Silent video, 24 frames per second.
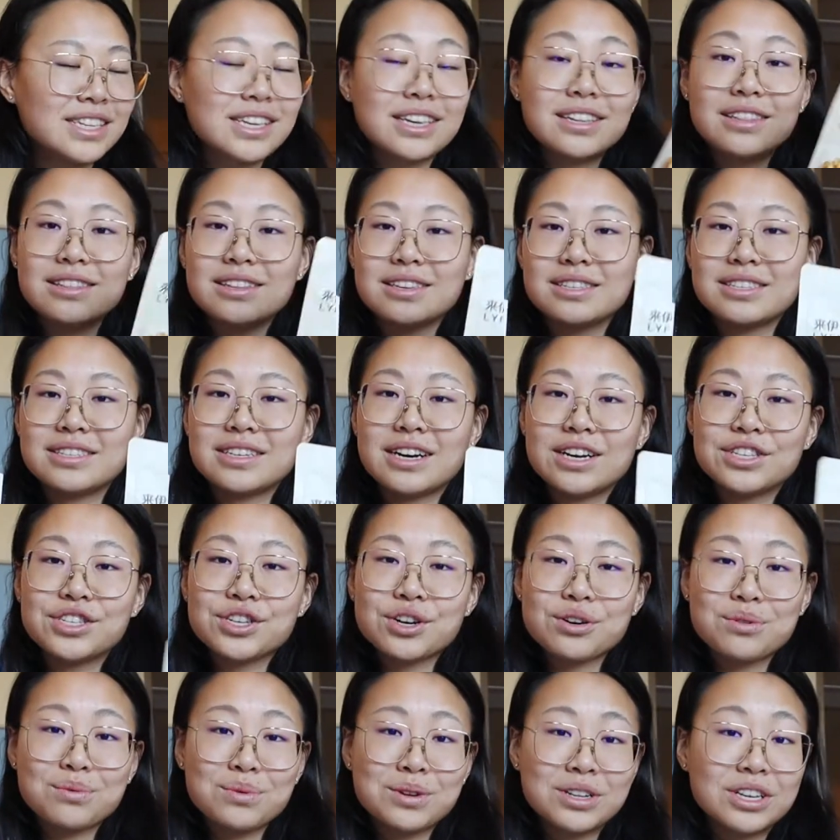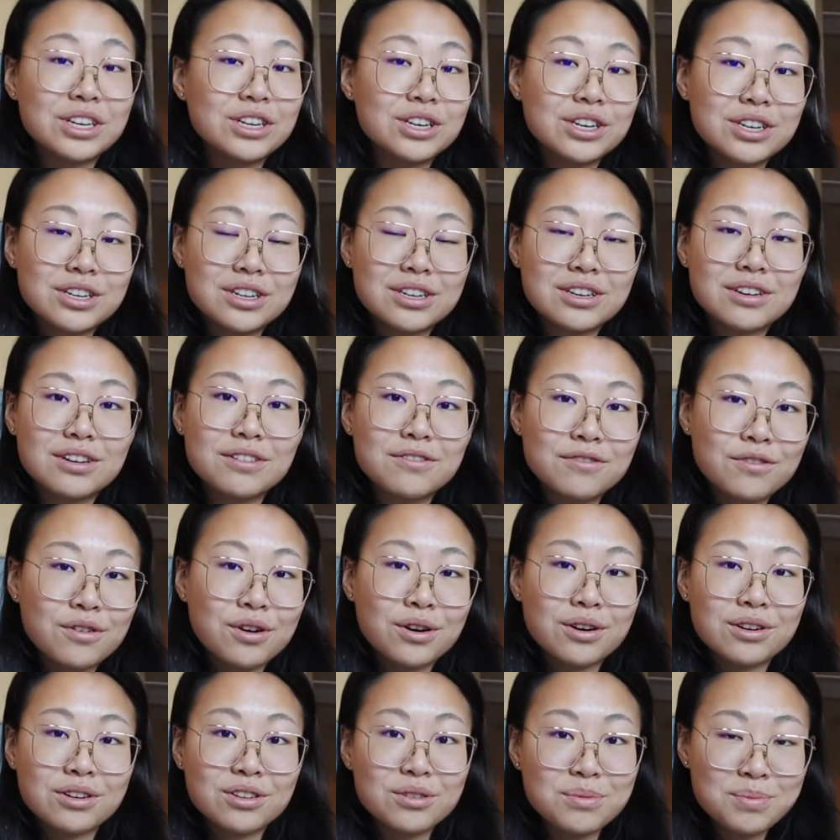in these nuts are really good
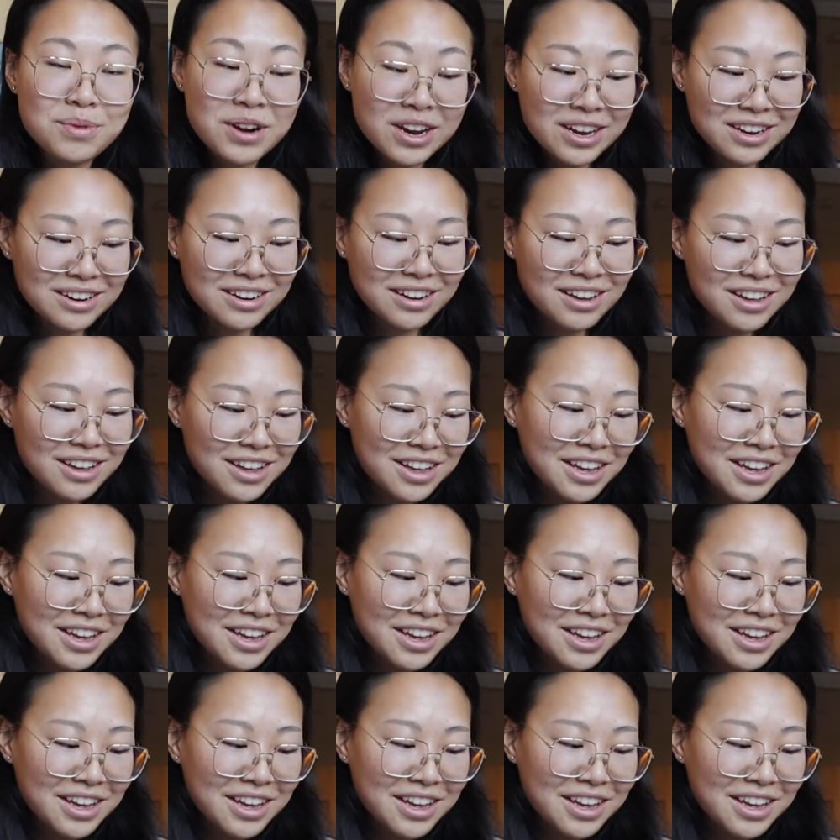for your brain.